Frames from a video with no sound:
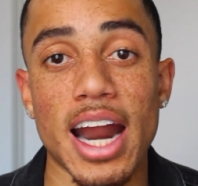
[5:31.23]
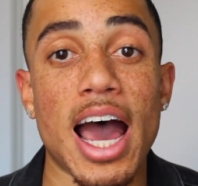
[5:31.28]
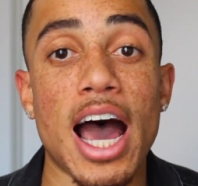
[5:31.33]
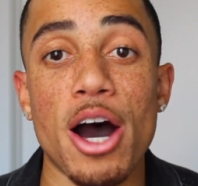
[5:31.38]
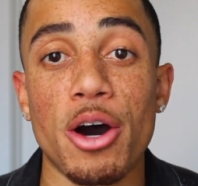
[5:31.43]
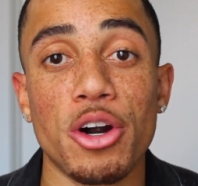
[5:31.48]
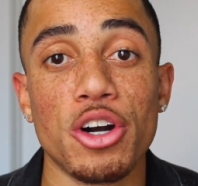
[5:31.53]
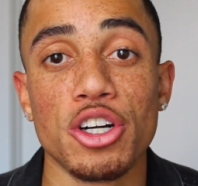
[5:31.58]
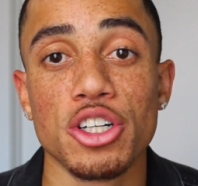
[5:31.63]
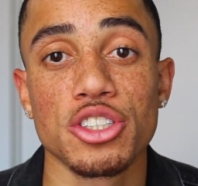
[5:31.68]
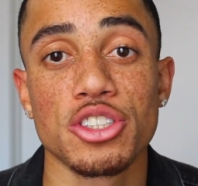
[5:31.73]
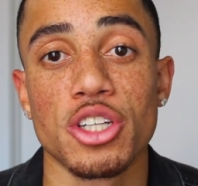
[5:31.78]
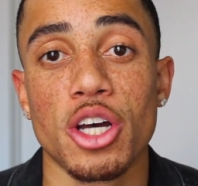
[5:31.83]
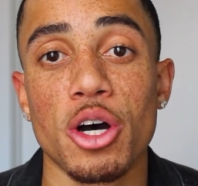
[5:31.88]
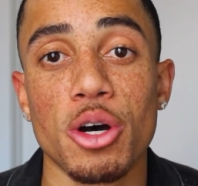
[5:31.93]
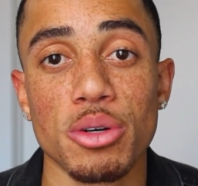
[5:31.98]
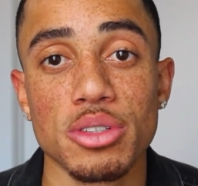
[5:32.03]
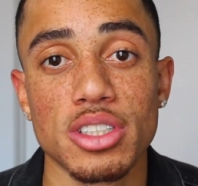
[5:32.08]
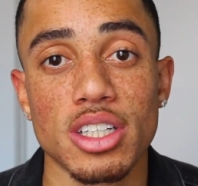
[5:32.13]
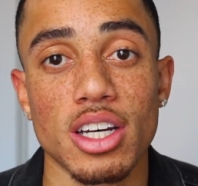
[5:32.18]
hour or
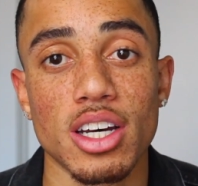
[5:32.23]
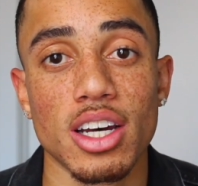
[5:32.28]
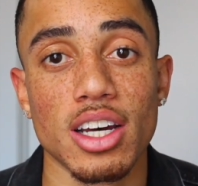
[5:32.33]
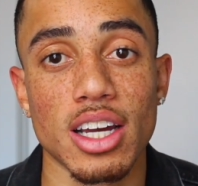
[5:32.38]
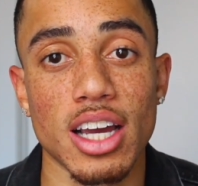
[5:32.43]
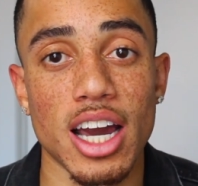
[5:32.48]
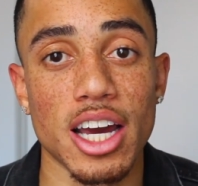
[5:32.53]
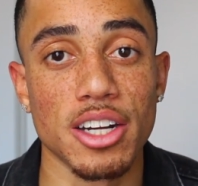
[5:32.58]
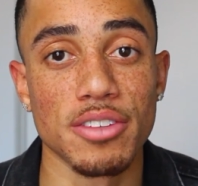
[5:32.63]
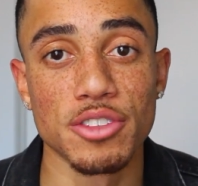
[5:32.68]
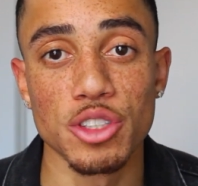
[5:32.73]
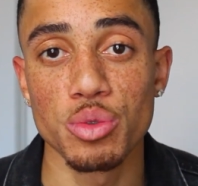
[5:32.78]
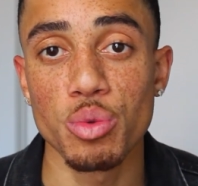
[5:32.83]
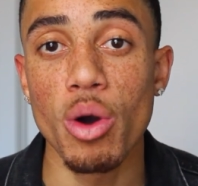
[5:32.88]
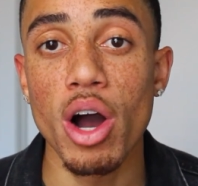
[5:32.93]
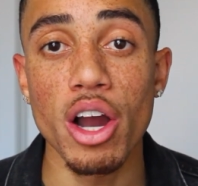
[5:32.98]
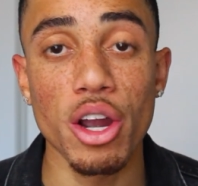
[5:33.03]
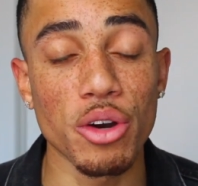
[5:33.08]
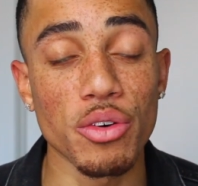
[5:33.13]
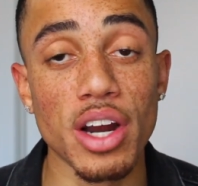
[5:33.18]
so to kind of just
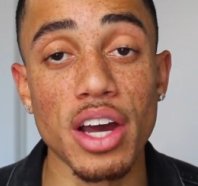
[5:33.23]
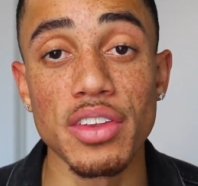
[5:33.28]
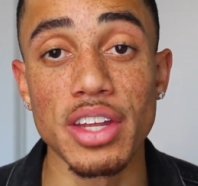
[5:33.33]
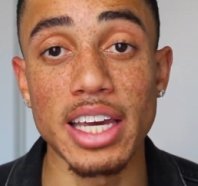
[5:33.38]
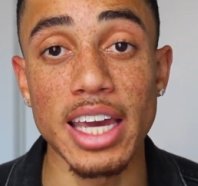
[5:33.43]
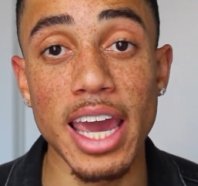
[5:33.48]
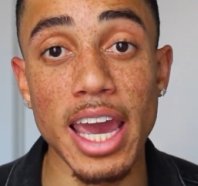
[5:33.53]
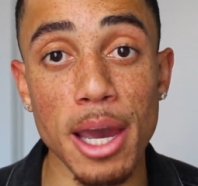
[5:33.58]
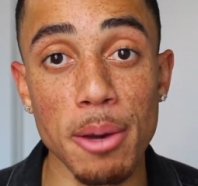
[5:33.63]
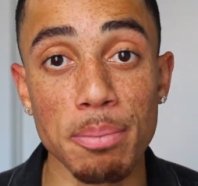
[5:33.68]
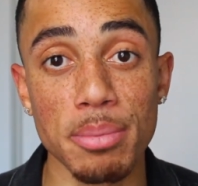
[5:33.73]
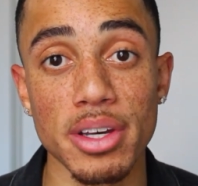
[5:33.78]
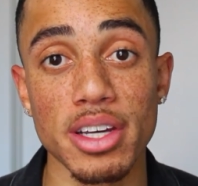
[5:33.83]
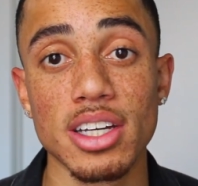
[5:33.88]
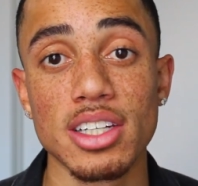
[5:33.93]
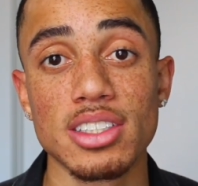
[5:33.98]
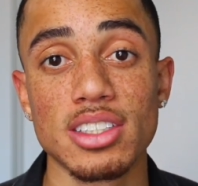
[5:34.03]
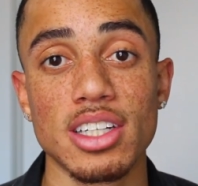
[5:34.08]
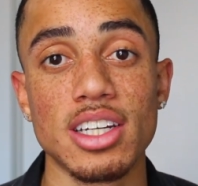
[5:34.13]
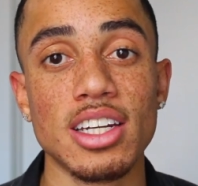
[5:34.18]
walk around the
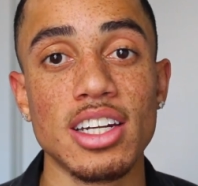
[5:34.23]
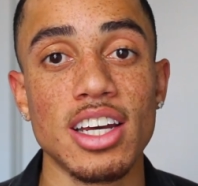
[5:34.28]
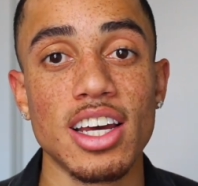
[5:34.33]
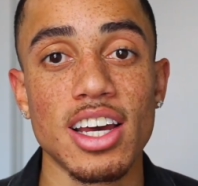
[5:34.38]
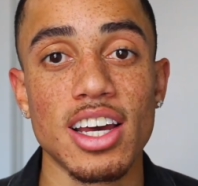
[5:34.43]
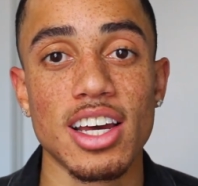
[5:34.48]
campus and